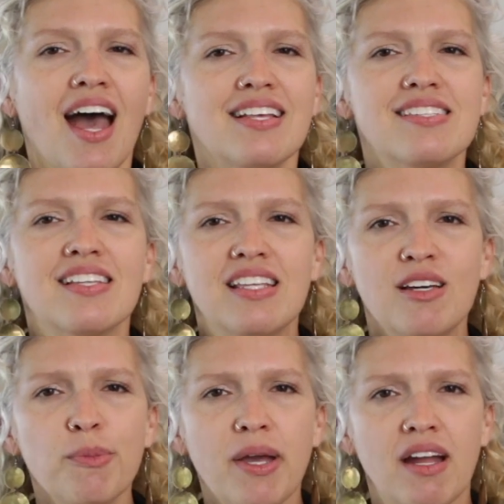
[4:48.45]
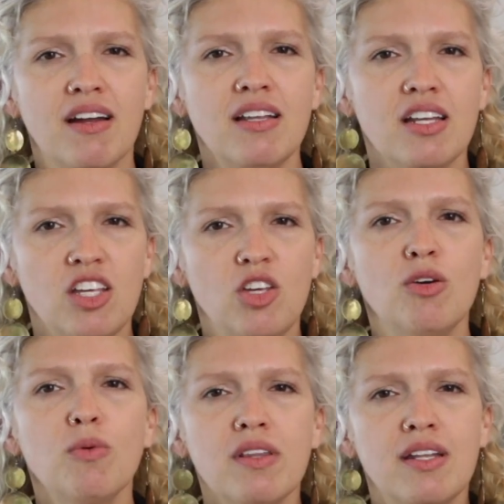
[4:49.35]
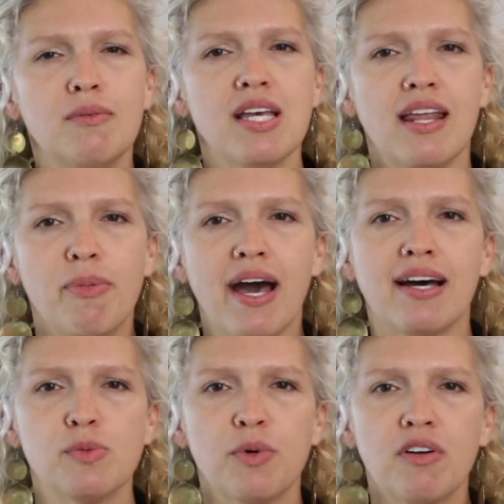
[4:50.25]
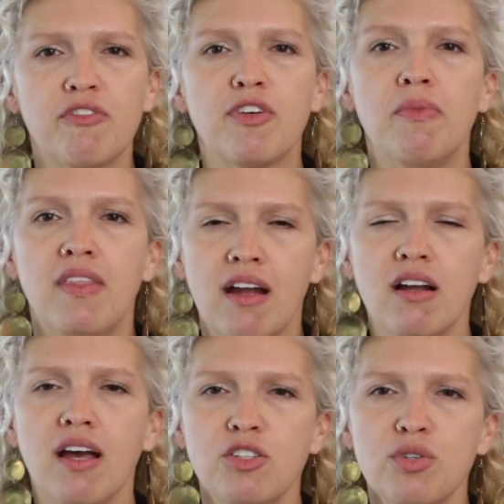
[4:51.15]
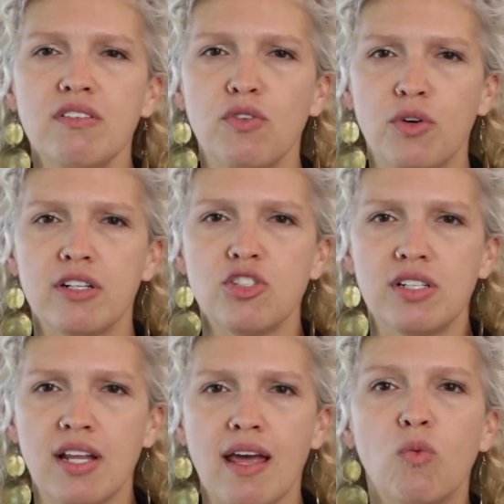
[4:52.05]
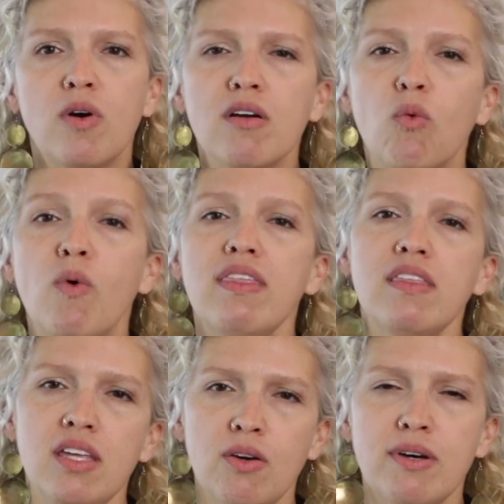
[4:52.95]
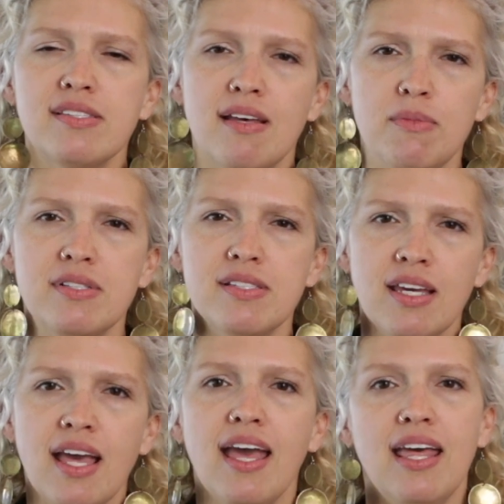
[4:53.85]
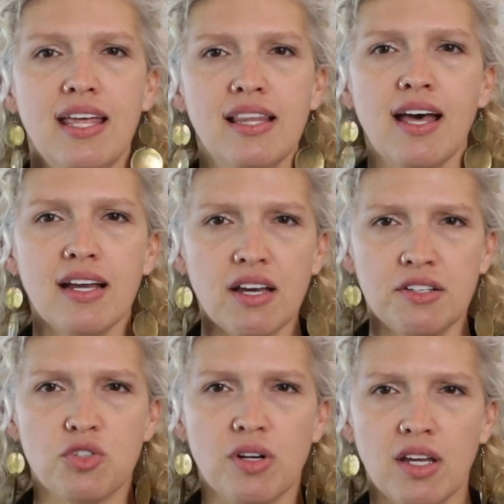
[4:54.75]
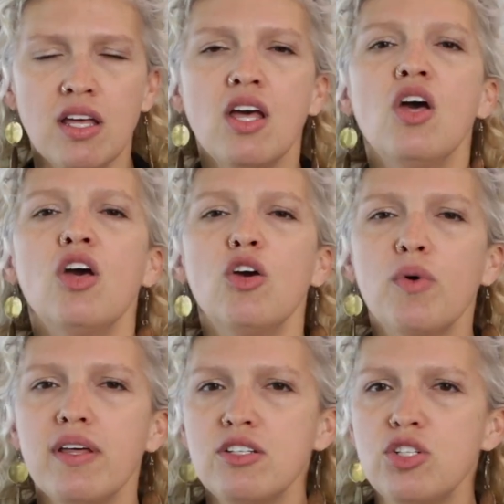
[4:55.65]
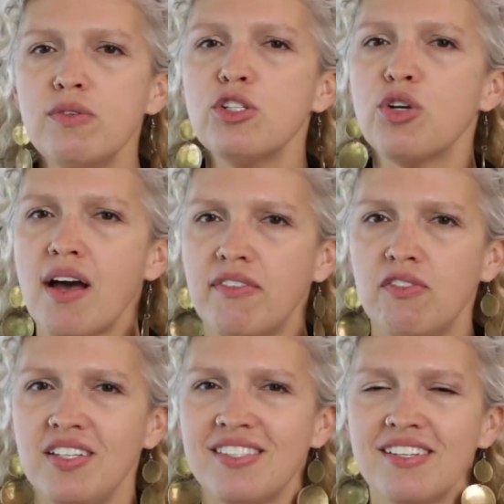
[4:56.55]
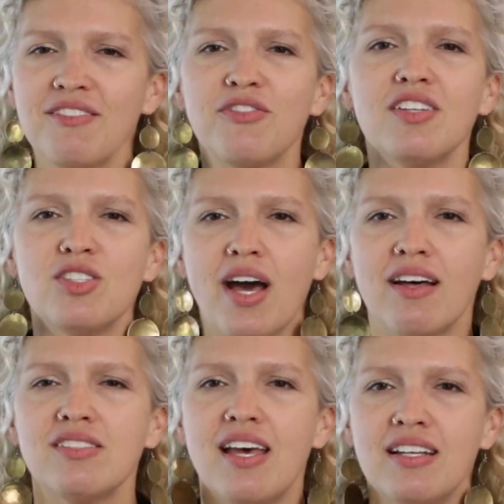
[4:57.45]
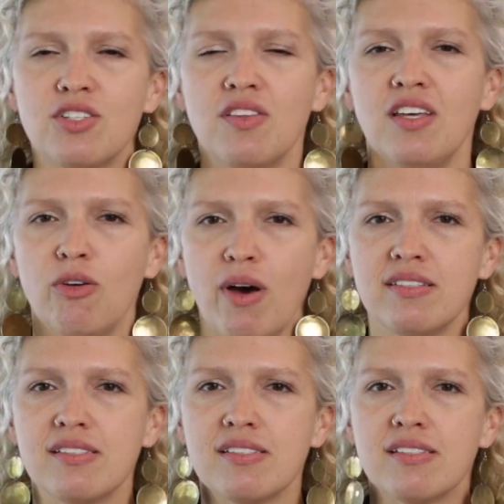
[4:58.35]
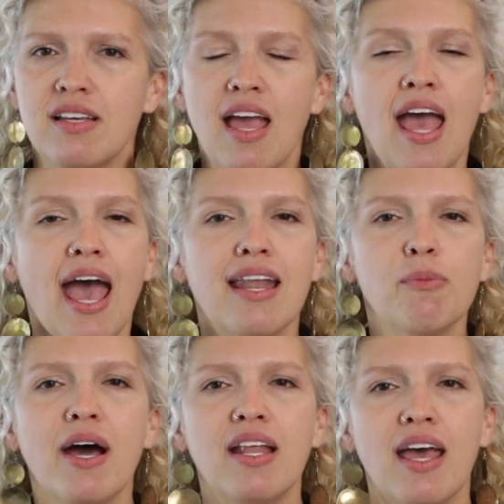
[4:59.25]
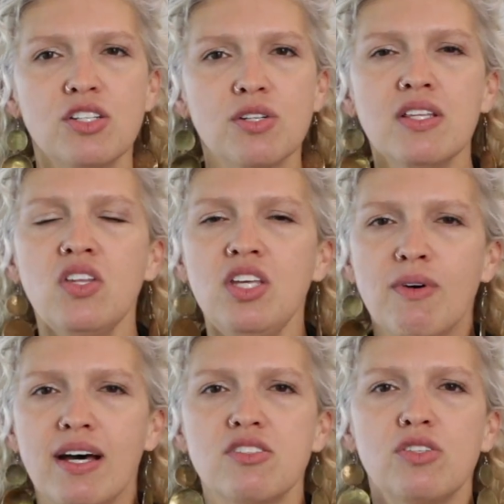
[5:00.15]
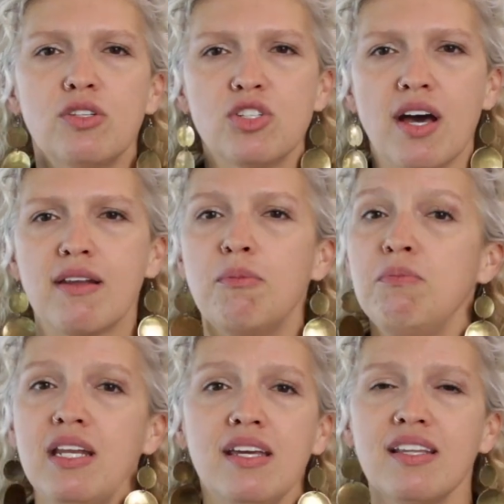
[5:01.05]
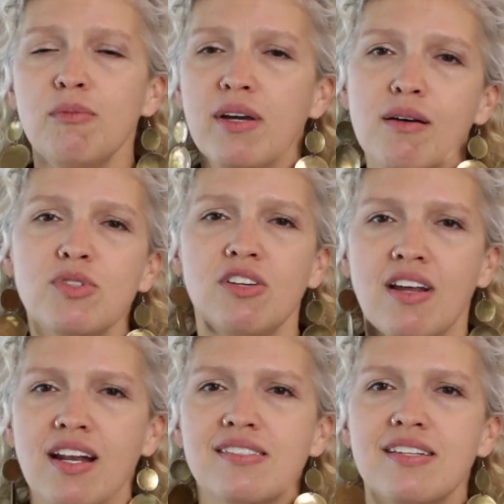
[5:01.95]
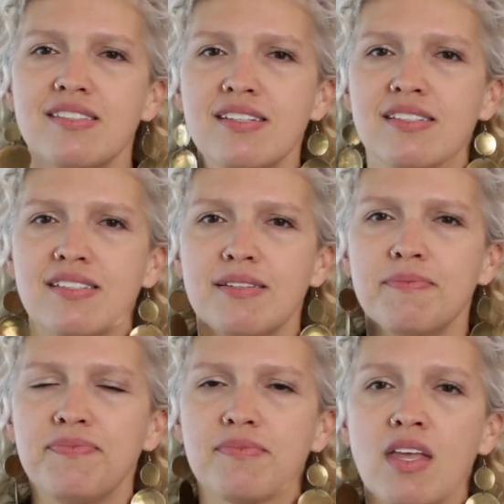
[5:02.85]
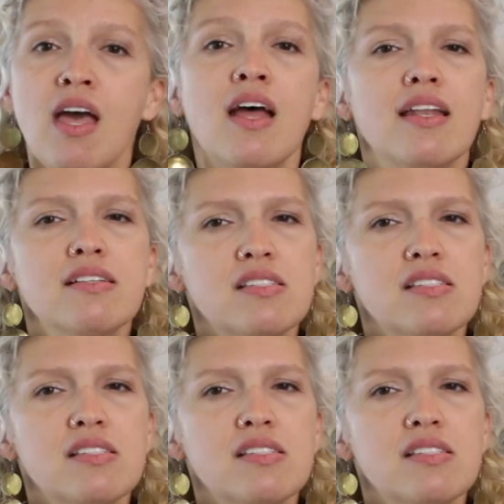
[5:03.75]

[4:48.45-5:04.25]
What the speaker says: As the legal parent, you will then obtain a passport from their country of origin and work with the U.S. Embassy in that country, who will issue a travel visa for the child to enter the U.S. And upon entering the U.S., your child immediately becomes a United States citizen. Now,